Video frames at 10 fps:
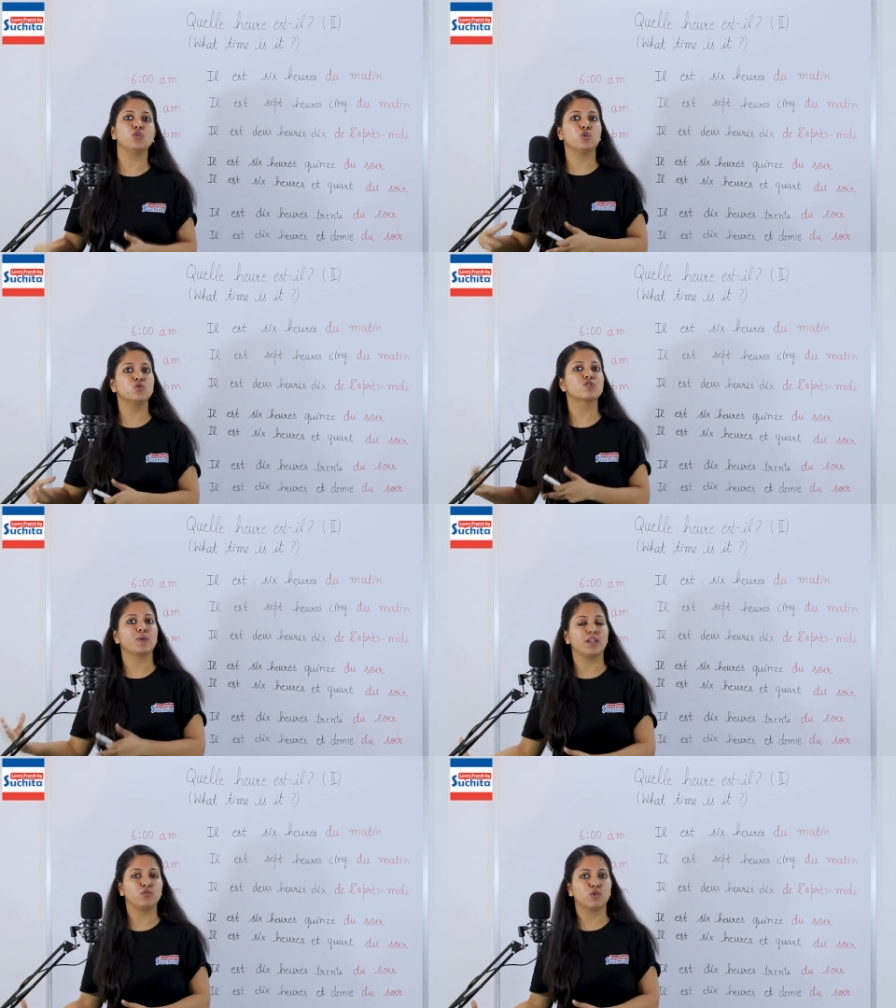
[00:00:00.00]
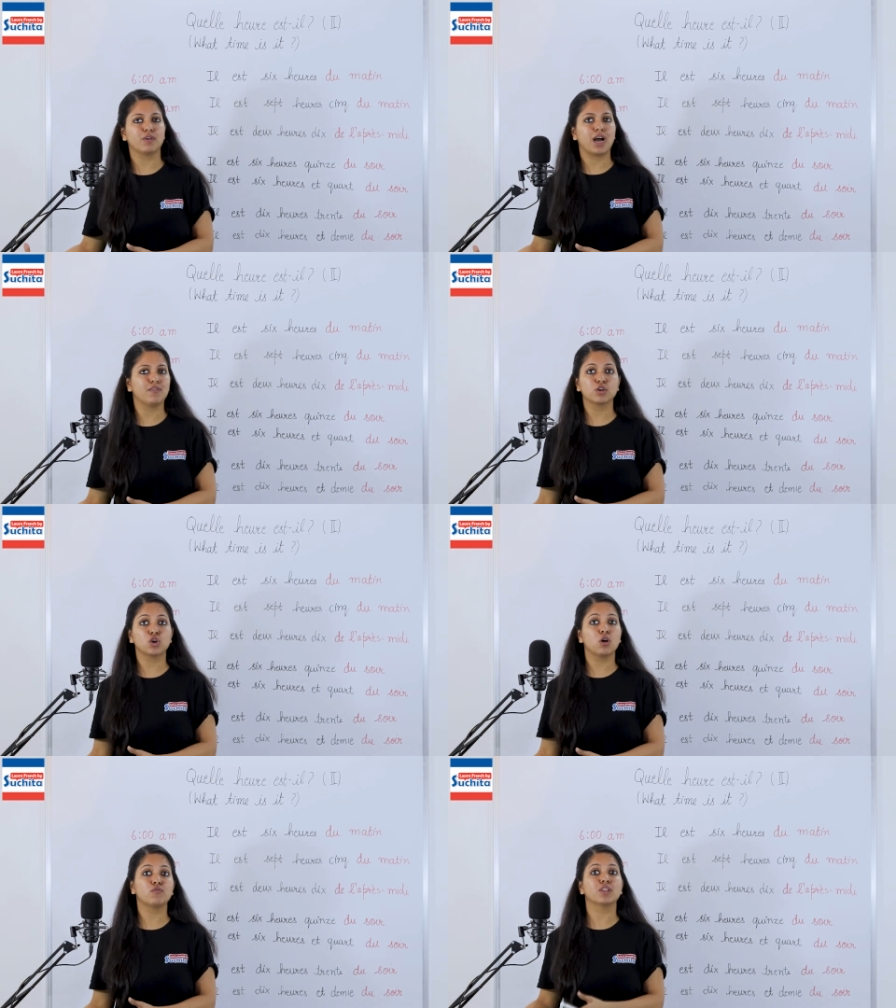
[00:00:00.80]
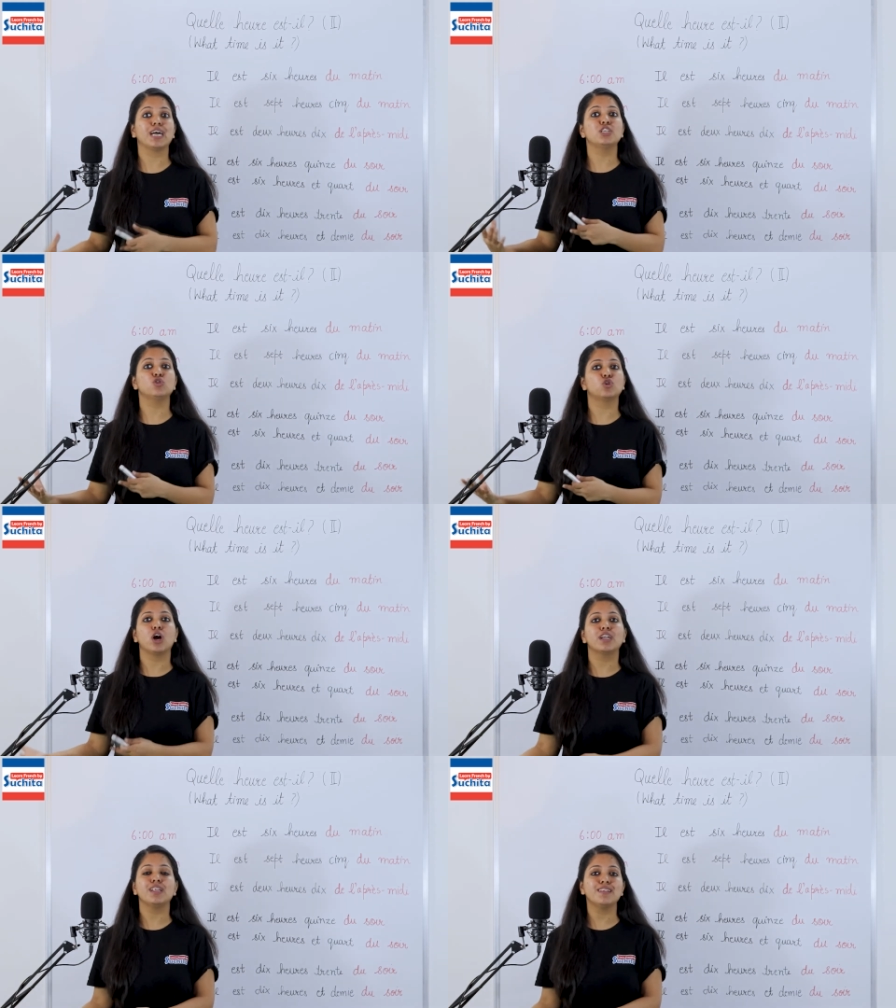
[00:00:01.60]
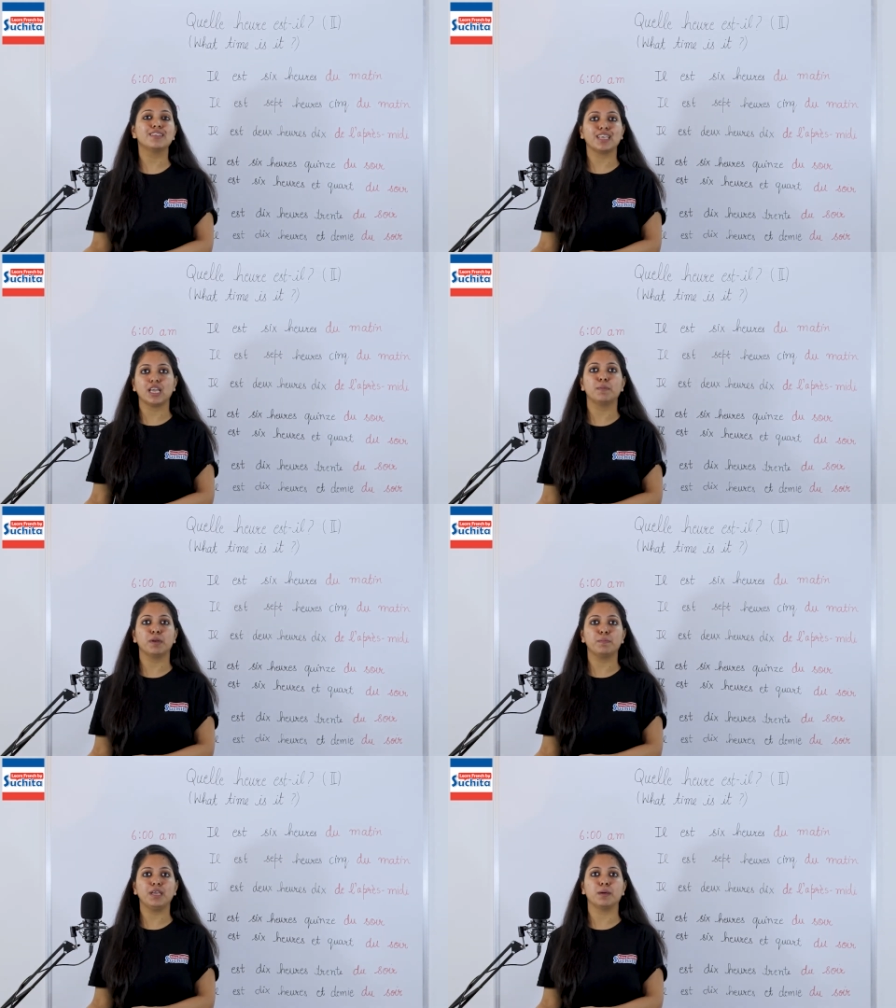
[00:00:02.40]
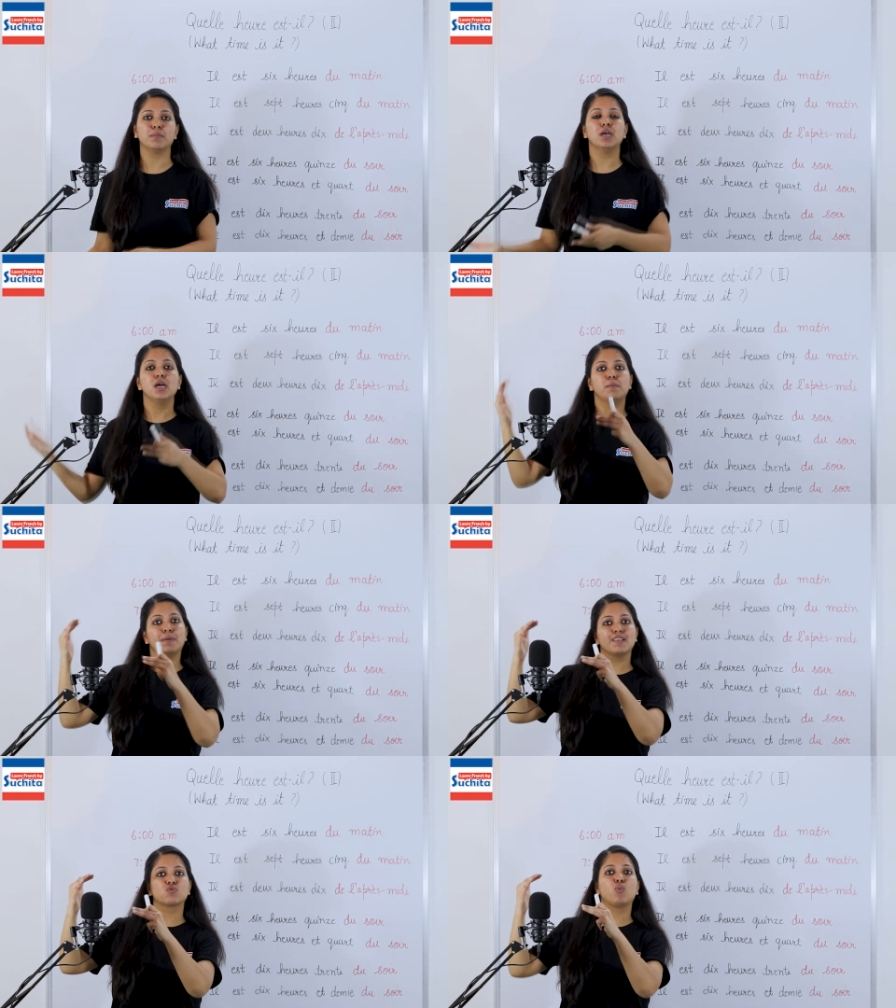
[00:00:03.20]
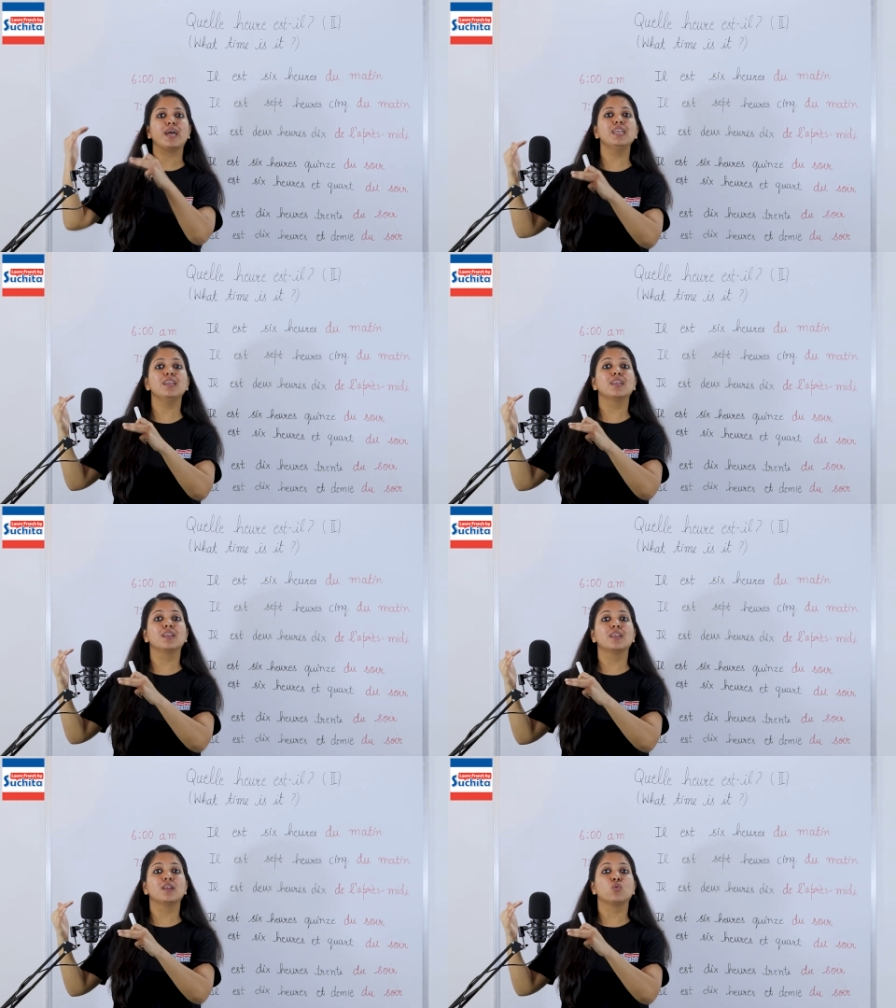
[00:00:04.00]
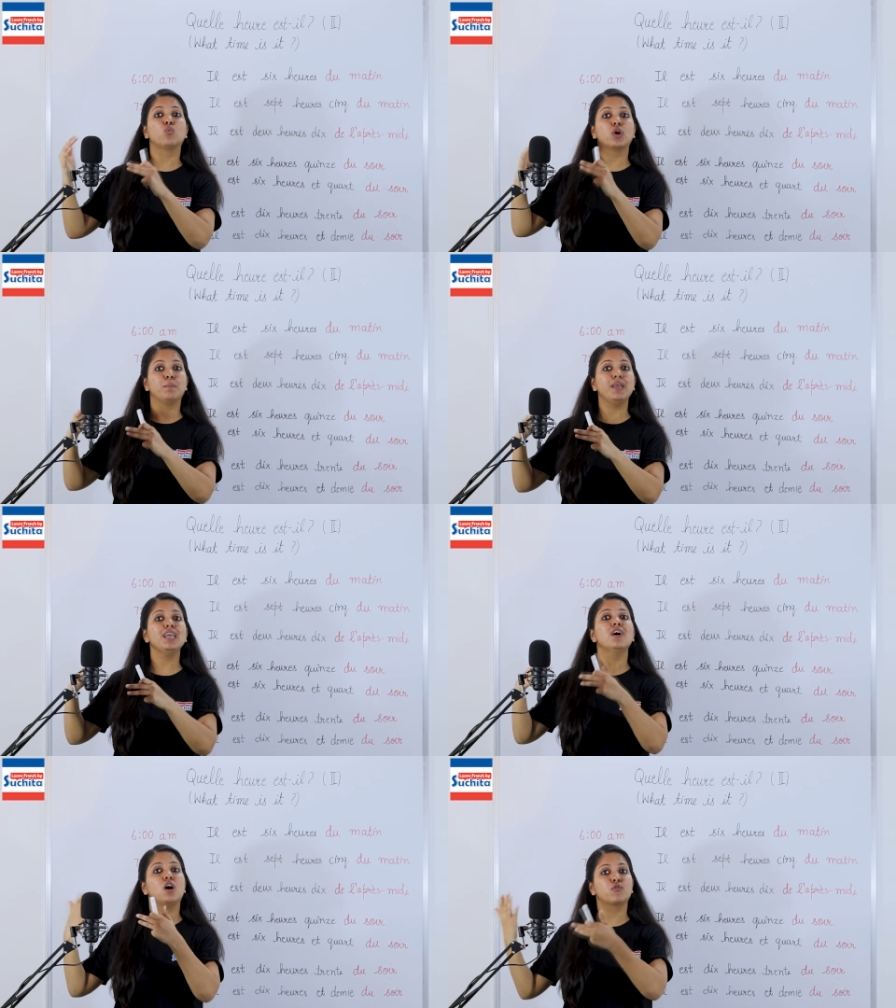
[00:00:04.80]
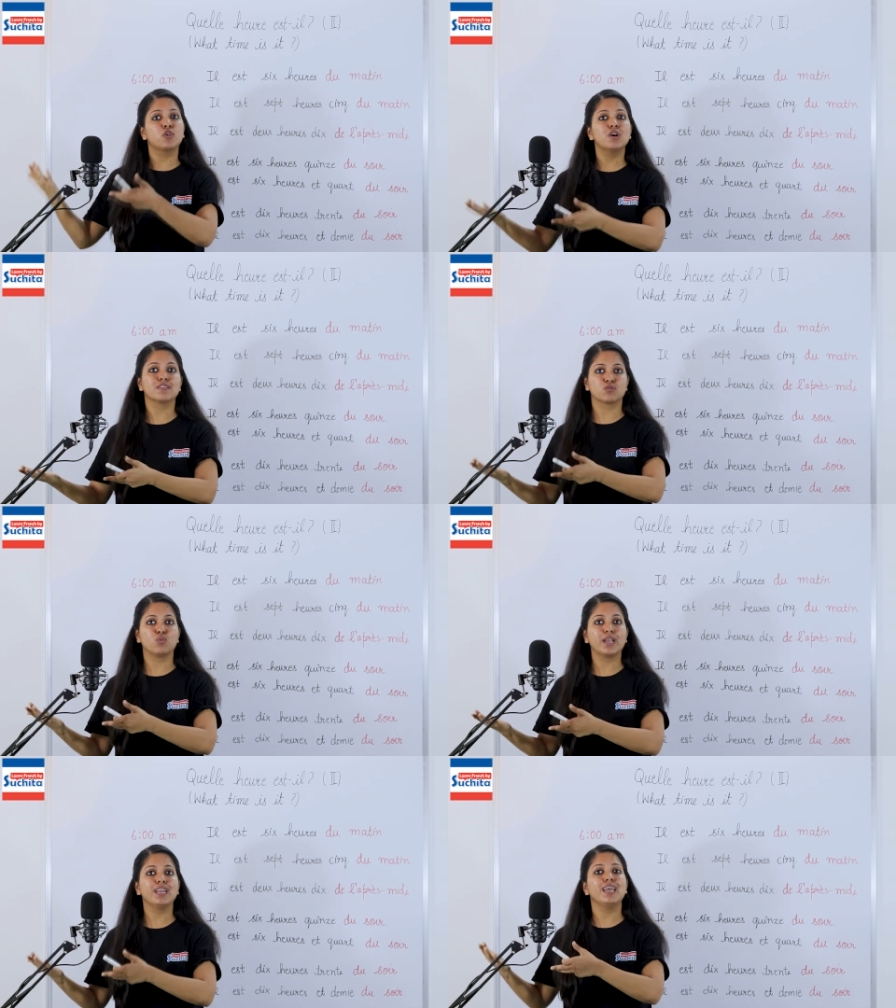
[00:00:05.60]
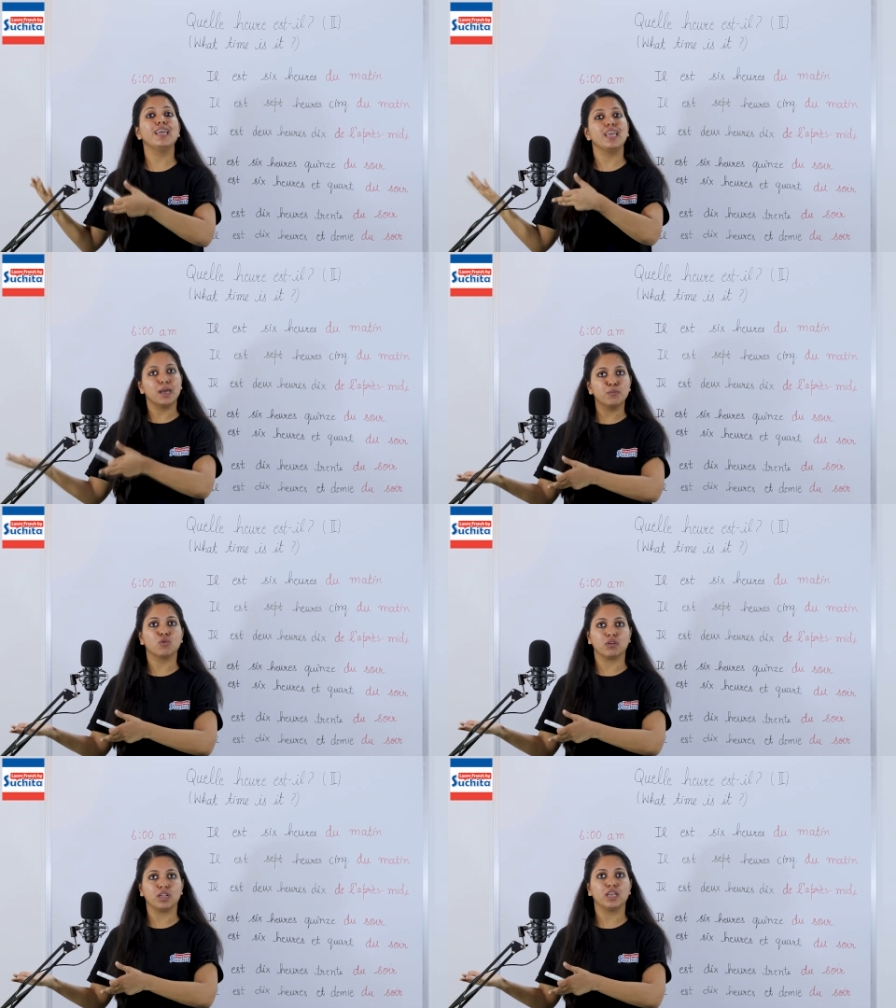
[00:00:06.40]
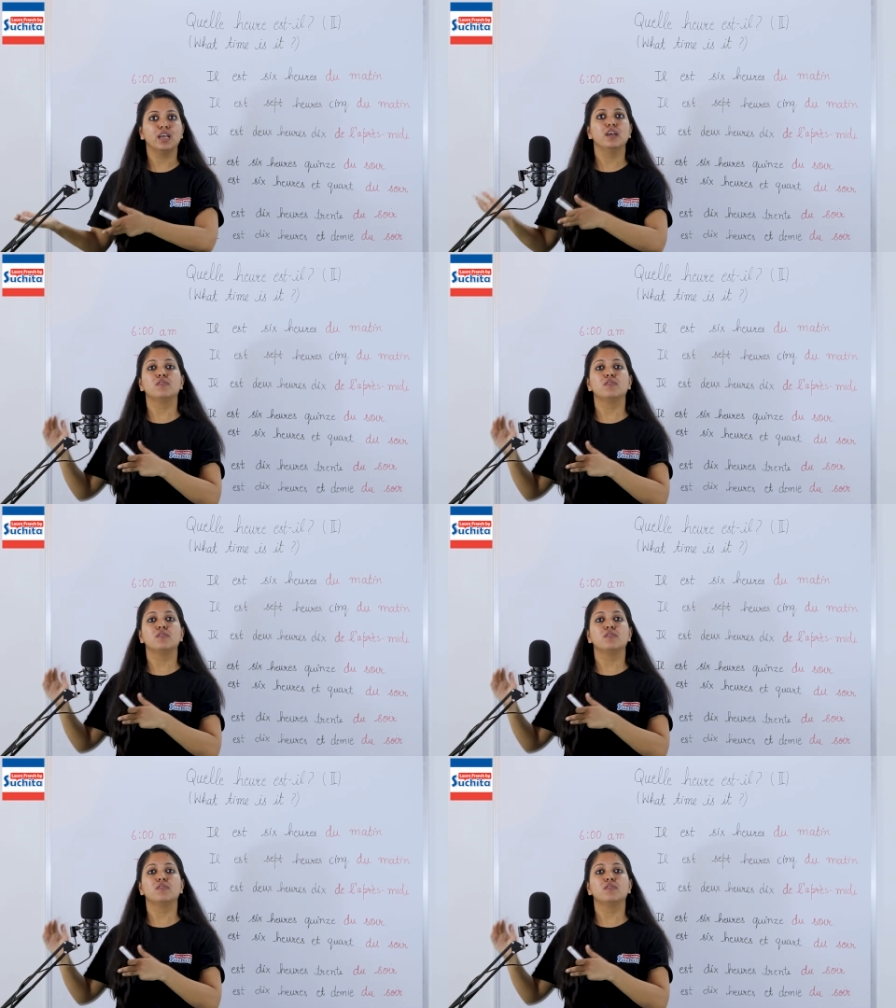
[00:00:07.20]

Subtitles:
you use 24-hour clock. For that you do not need AM and PM, because one would be, of course, 1 AM only,